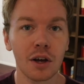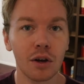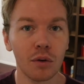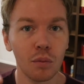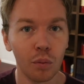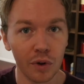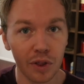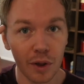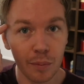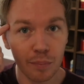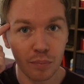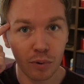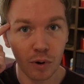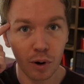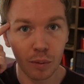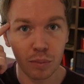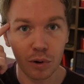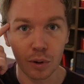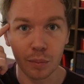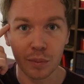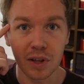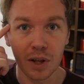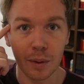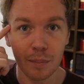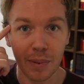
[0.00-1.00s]
with a
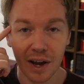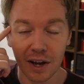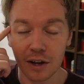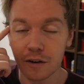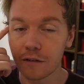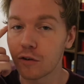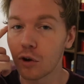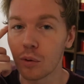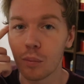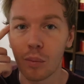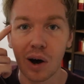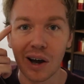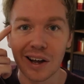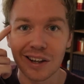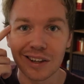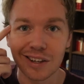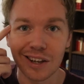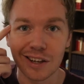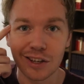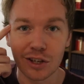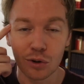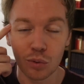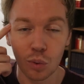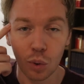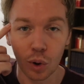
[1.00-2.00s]
problem in the back of your mind
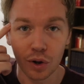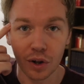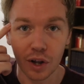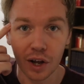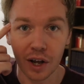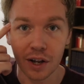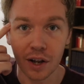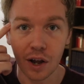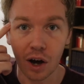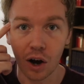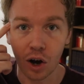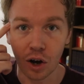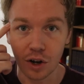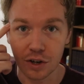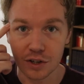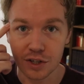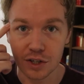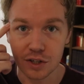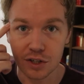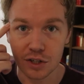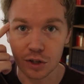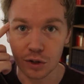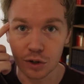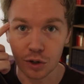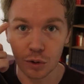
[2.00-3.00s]
that you want an
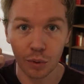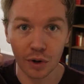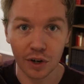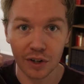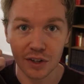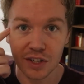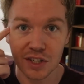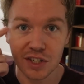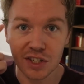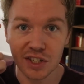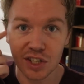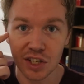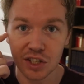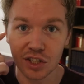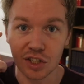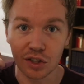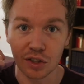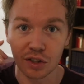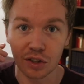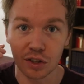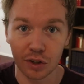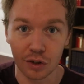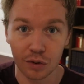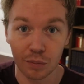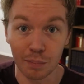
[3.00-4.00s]
answer to, you want a
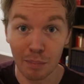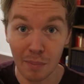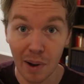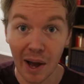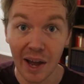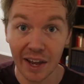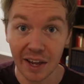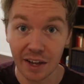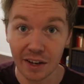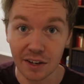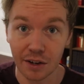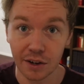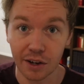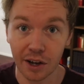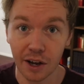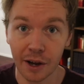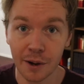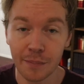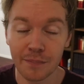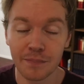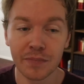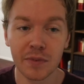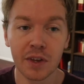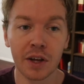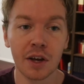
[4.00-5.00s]
decision made,
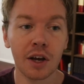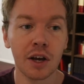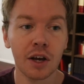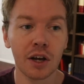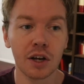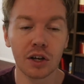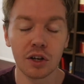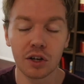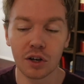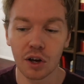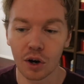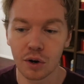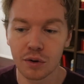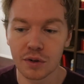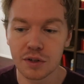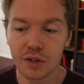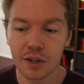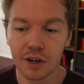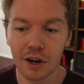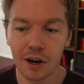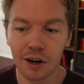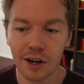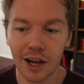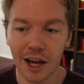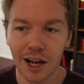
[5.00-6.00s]
okay? Go to
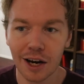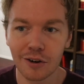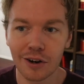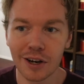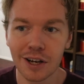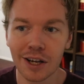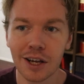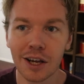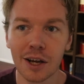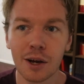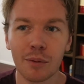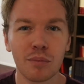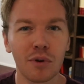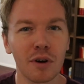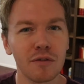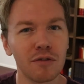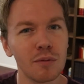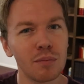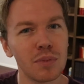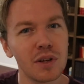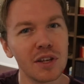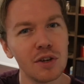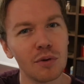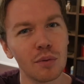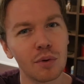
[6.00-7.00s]
the art gallery.
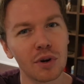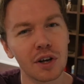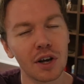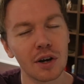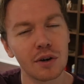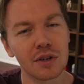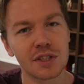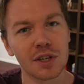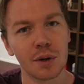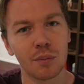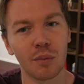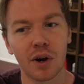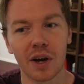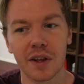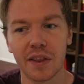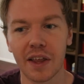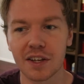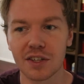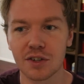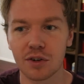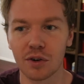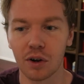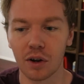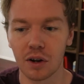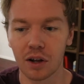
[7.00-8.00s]
Preferably you want to go somewhere
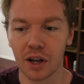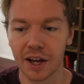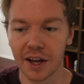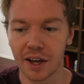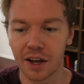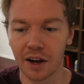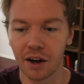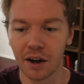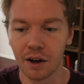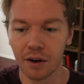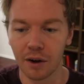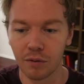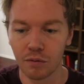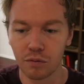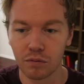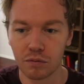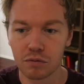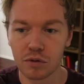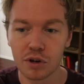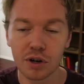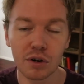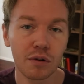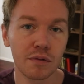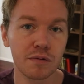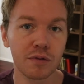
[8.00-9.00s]
that's got like a
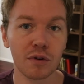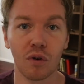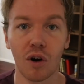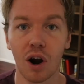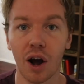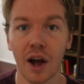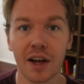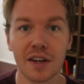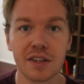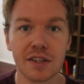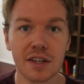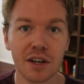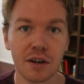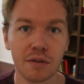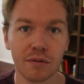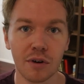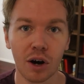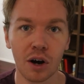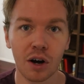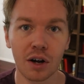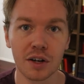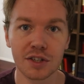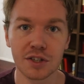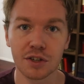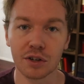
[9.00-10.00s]
real variety of
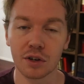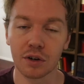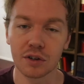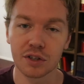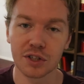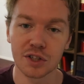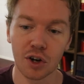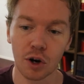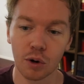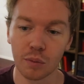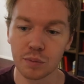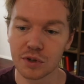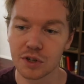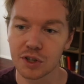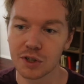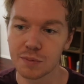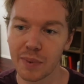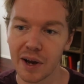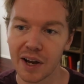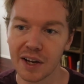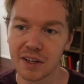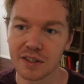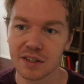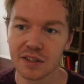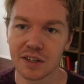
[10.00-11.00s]
art. So you've got sculptures,
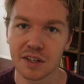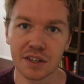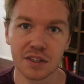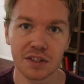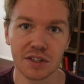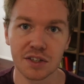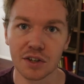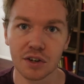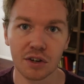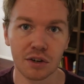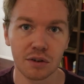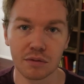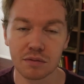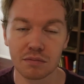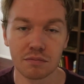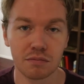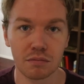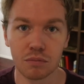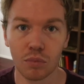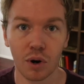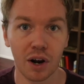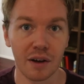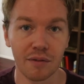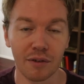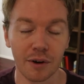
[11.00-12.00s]
paintings,
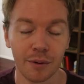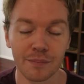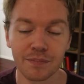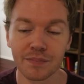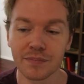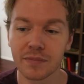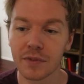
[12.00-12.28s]
whatever.